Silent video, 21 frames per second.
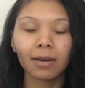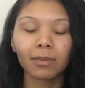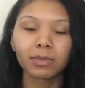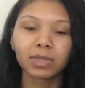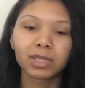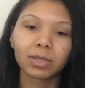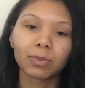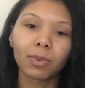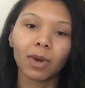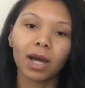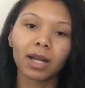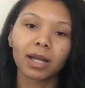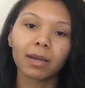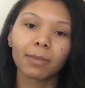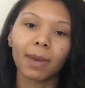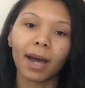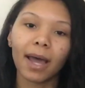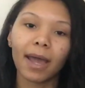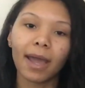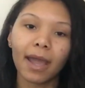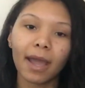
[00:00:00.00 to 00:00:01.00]
was a product
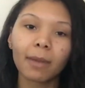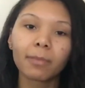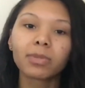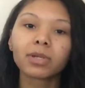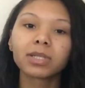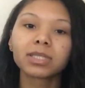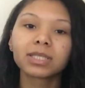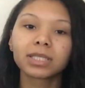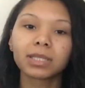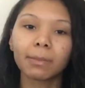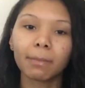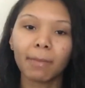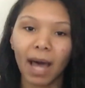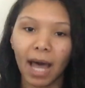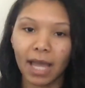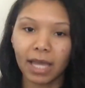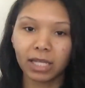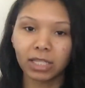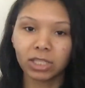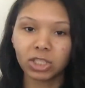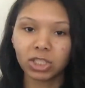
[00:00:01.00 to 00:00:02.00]
by Amber
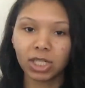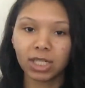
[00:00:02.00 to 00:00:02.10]
Samaya.